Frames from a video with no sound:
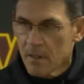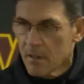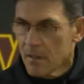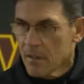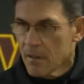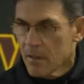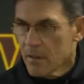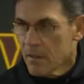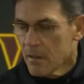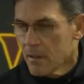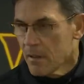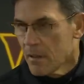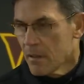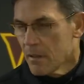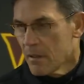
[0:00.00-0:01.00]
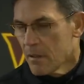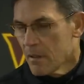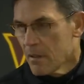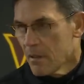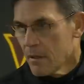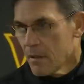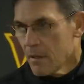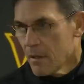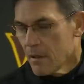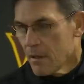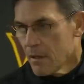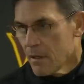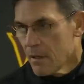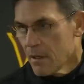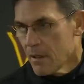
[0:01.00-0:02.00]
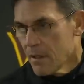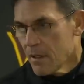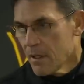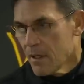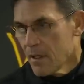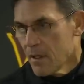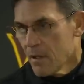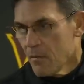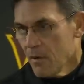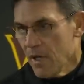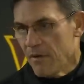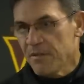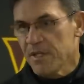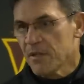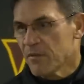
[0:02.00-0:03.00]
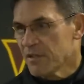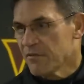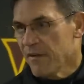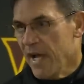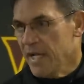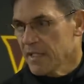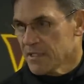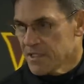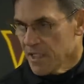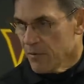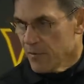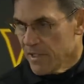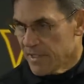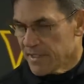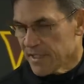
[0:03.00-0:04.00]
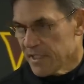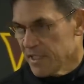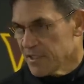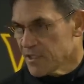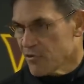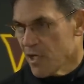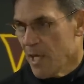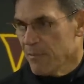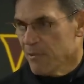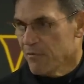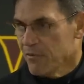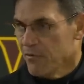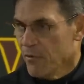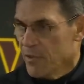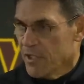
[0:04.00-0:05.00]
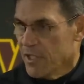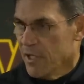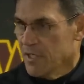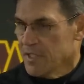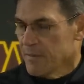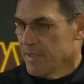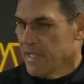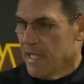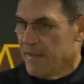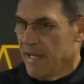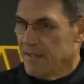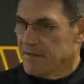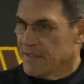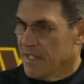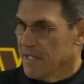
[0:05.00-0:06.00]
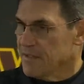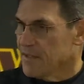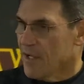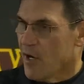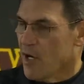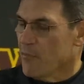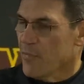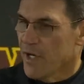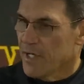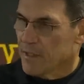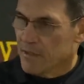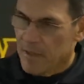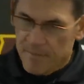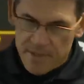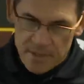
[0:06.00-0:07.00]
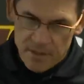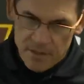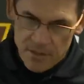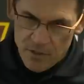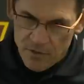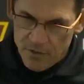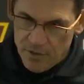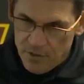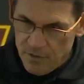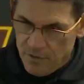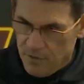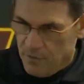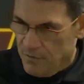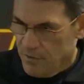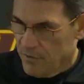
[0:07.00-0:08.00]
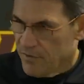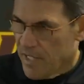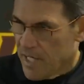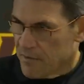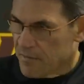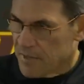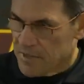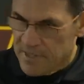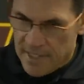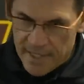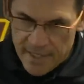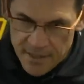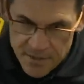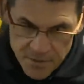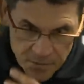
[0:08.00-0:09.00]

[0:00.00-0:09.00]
Last defensive drive, well, everything was fine until we let the kids scramble for 40 yards. I mean, that, that's that's the heartbreaker. I mean, you know, you, you you've got them contained.